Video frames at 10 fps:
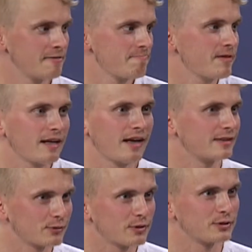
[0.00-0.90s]
well, I
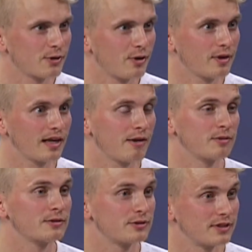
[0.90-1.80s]
just want to go and I
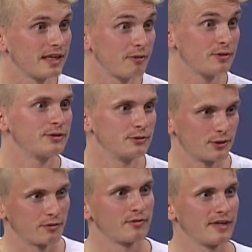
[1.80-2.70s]
want to see. I want to
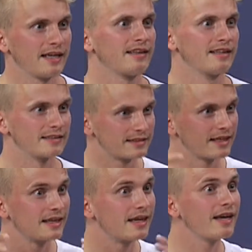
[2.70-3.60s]
sort of take this
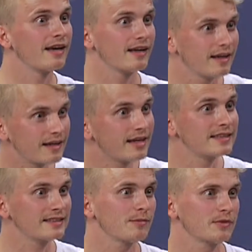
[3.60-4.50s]
for something else.
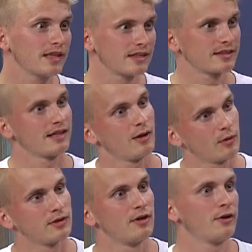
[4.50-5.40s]
Something else, and I
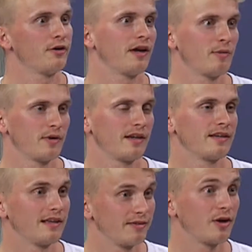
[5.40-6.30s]
want to learn. I want to
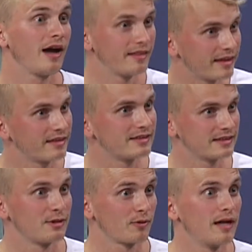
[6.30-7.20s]
develop. I think this is
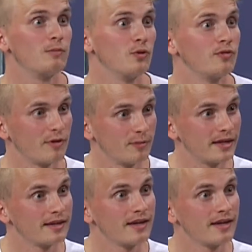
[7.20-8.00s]
the right move for me.